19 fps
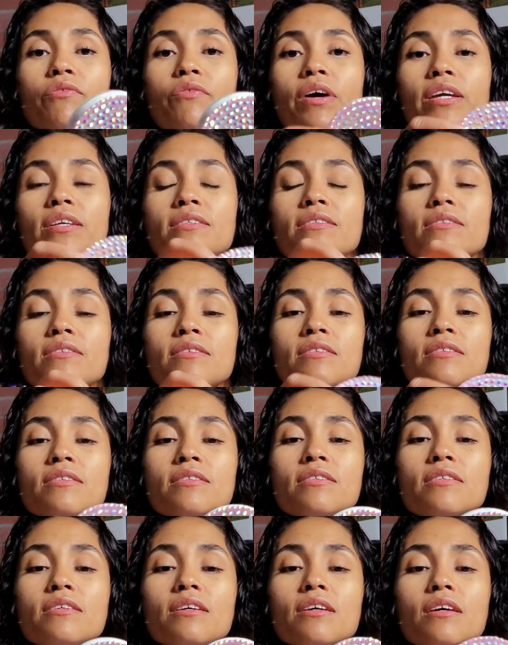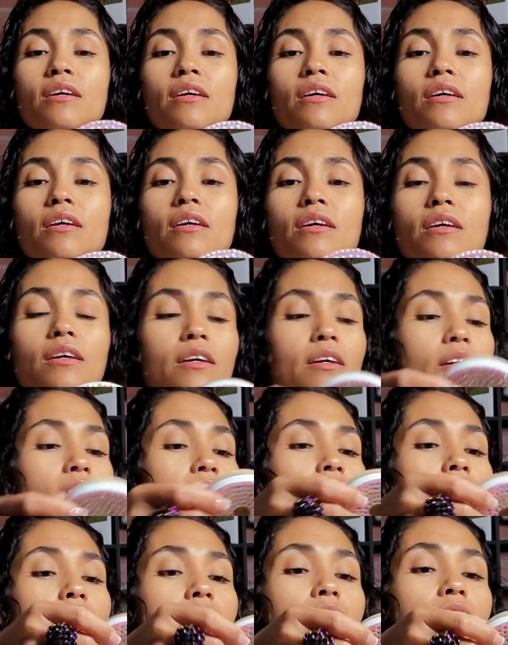rhinestones,
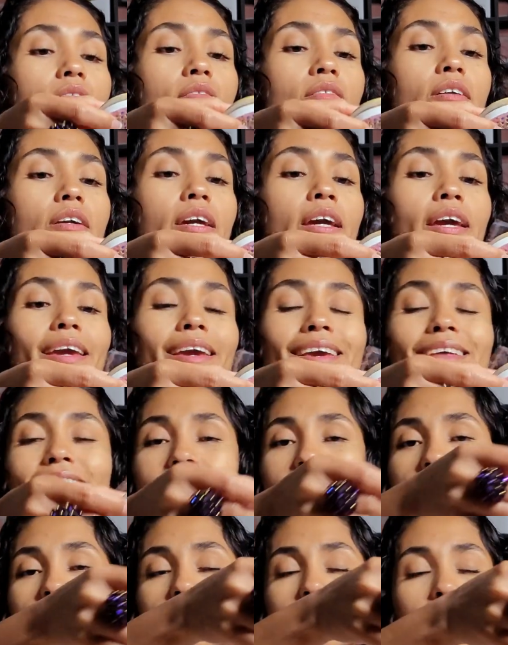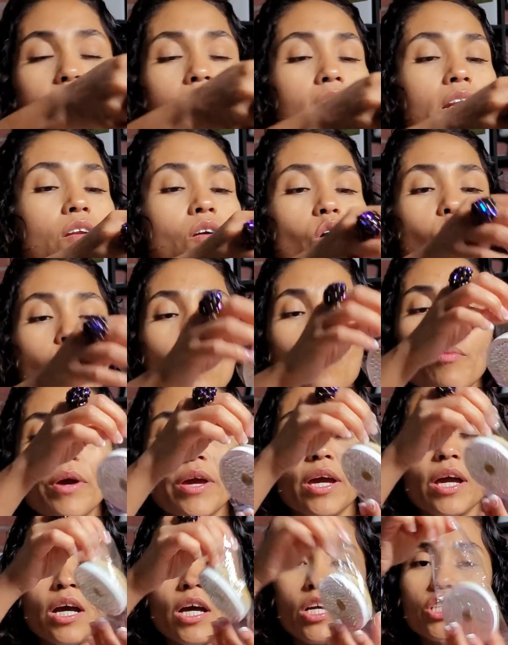okay, in the sun. Oh my
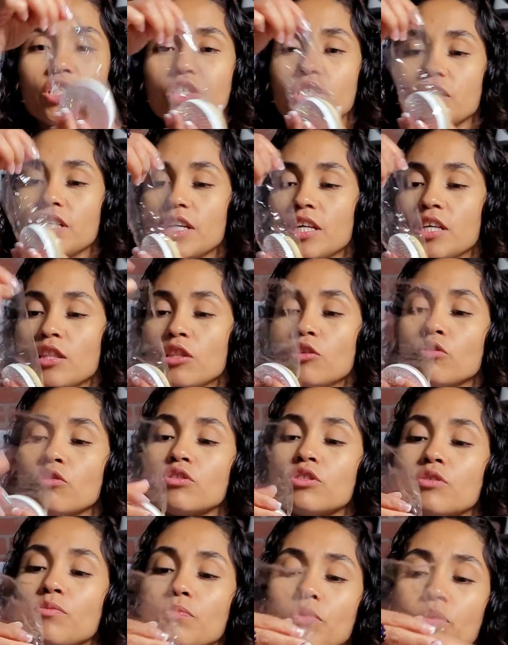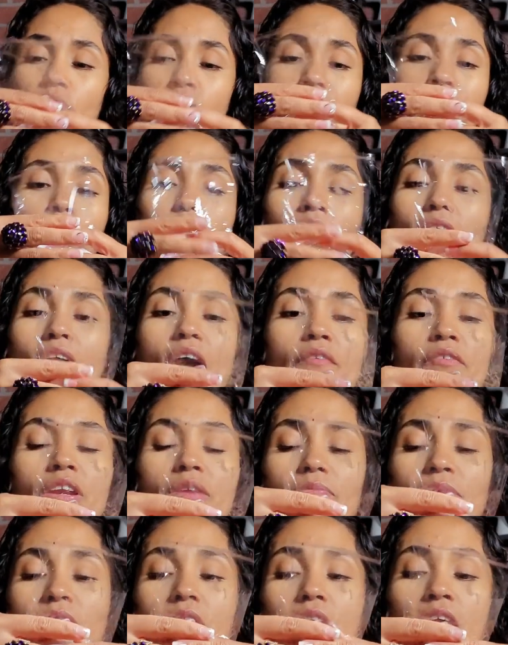gosh, it looks beautiful. I
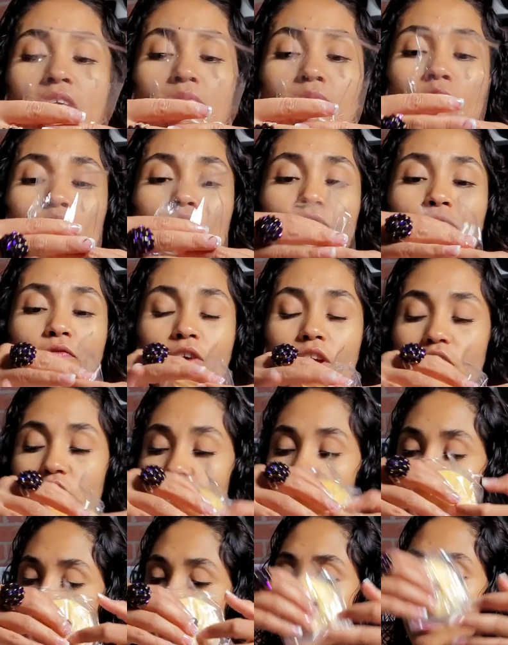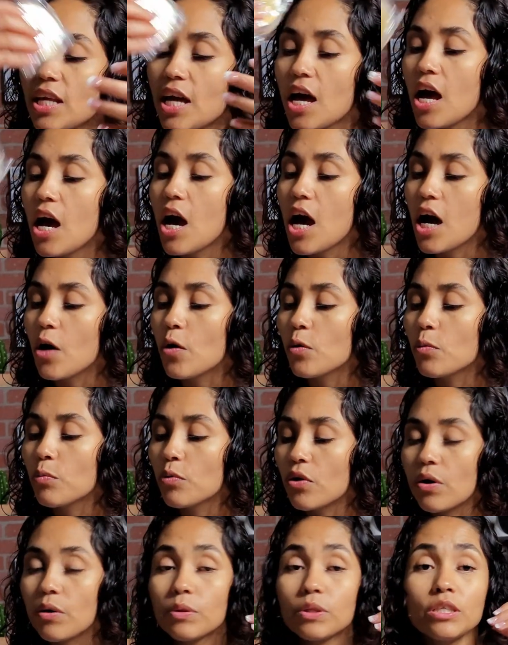haven't been able to finish it. I will
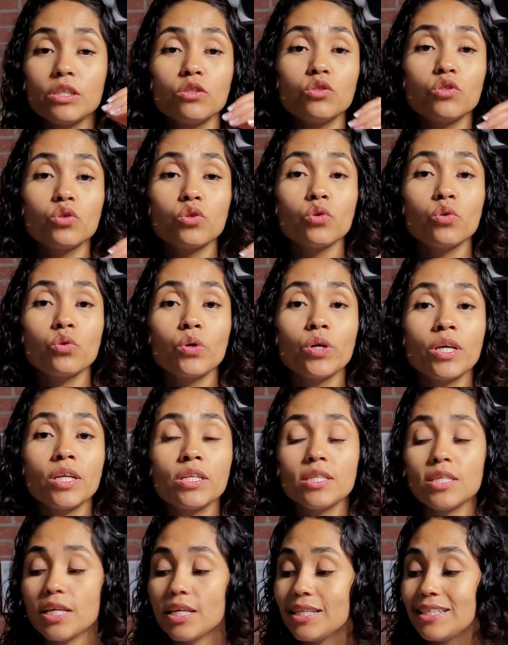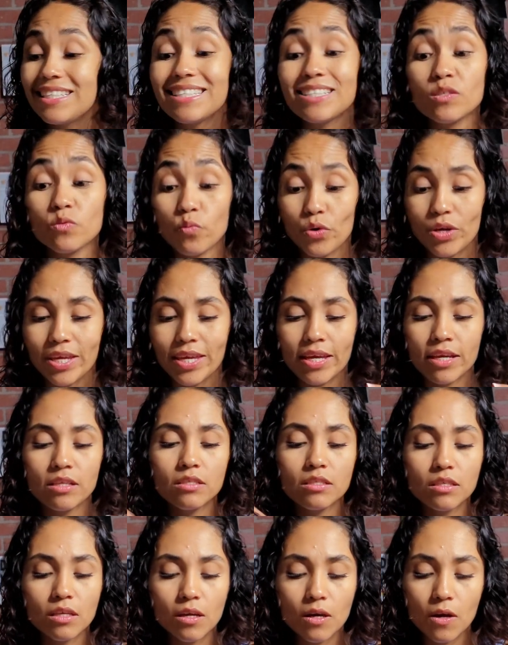probably do it this
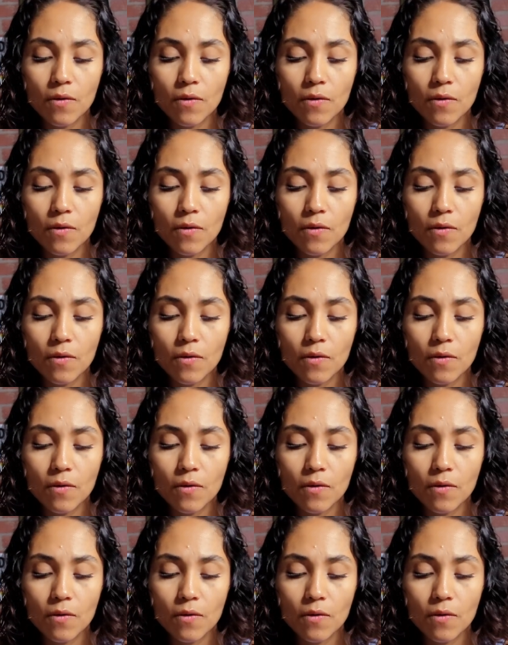weekend.